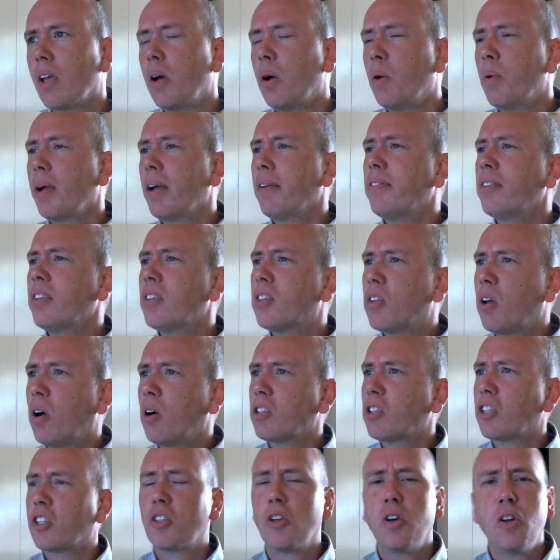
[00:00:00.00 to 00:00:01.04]
We haven't talked
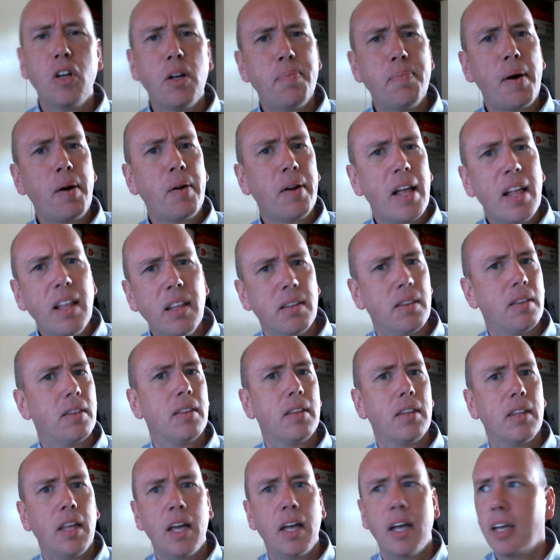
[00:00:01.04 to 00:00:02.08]
a ton about health
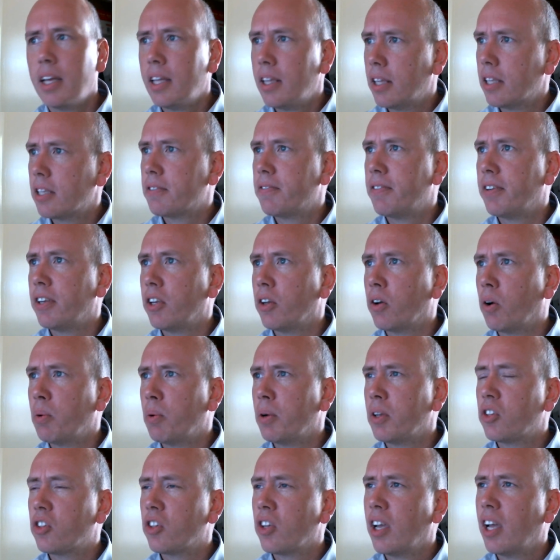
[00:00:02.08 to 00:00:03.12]
in this video,
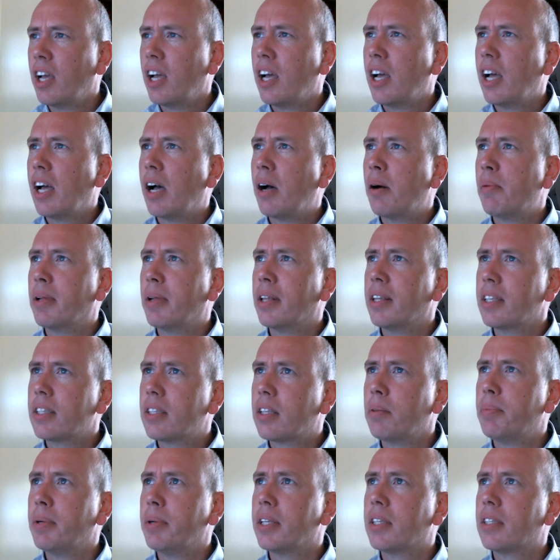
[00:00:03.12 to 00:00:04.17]
which I'm a little
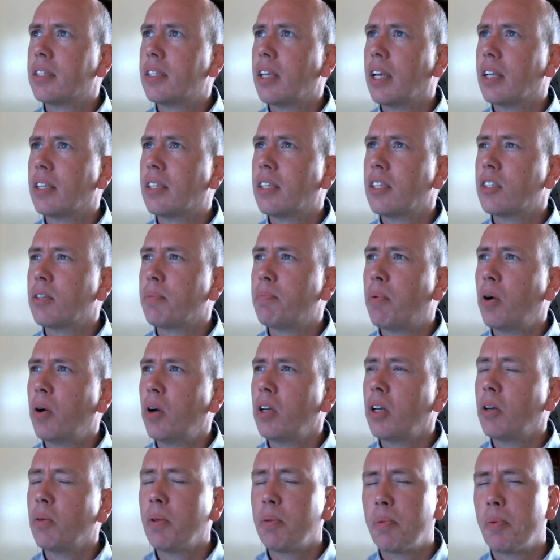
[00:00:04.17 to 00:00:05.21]
bit
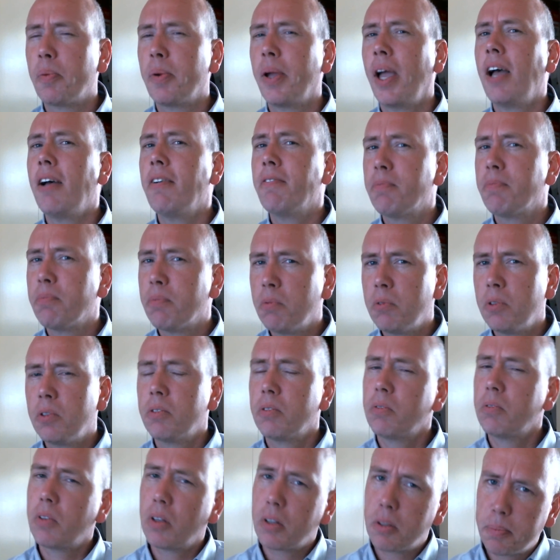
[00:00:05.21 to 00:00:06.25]
disappointed with, but we
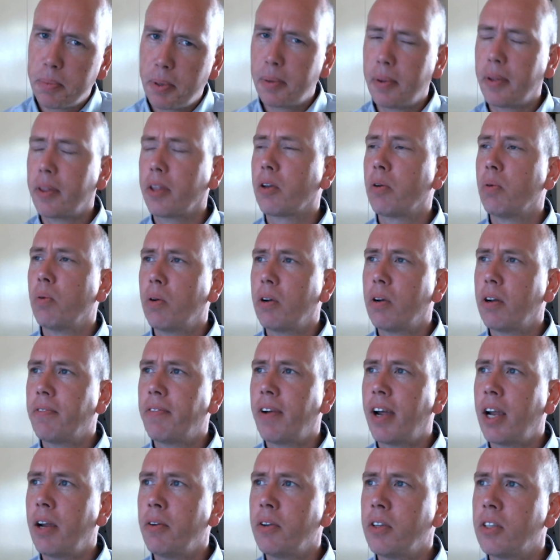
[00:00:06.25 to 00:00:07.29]
talked a bit about the
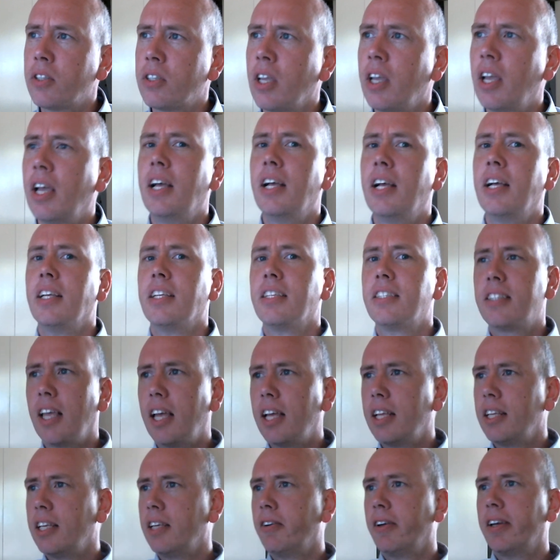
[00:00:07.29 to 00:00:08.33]
coronavirus.
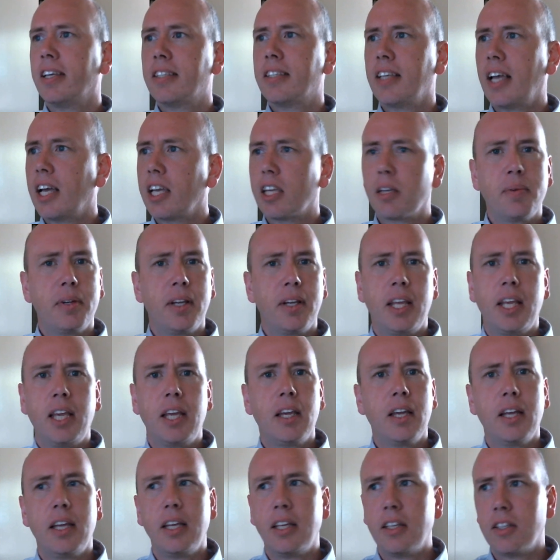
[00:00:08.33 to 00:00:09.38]
Certainly, right, his argument
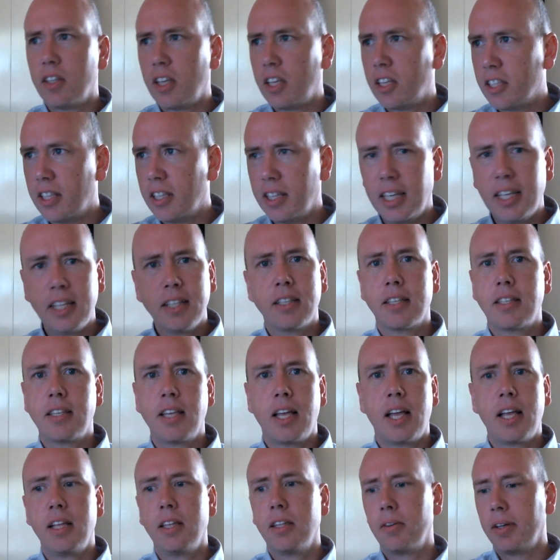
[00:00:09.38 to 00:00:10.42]
here is linked to
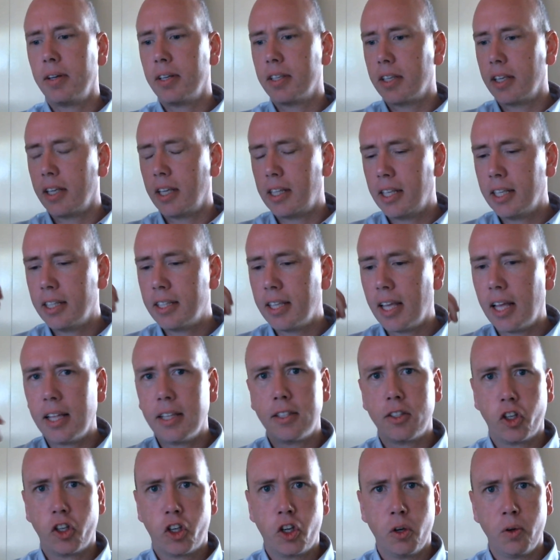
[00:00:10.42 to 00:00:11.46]
health, right? It's linked to health
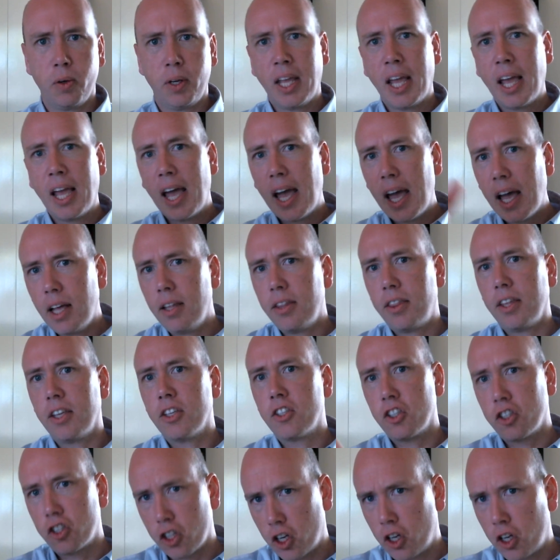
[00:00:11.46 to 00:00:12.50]
security, health as
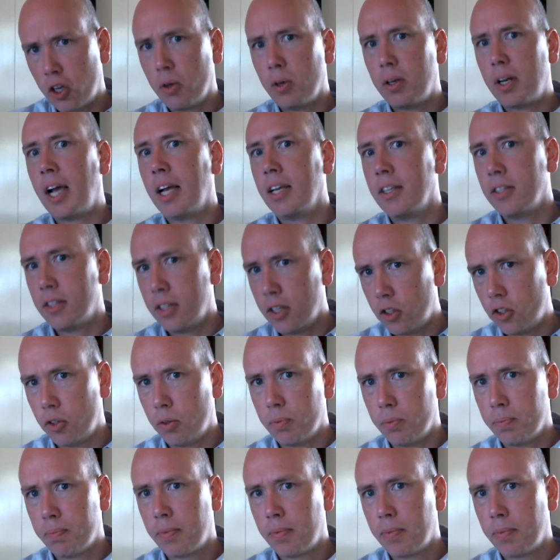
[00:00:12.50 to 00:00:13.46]
a securitized issue.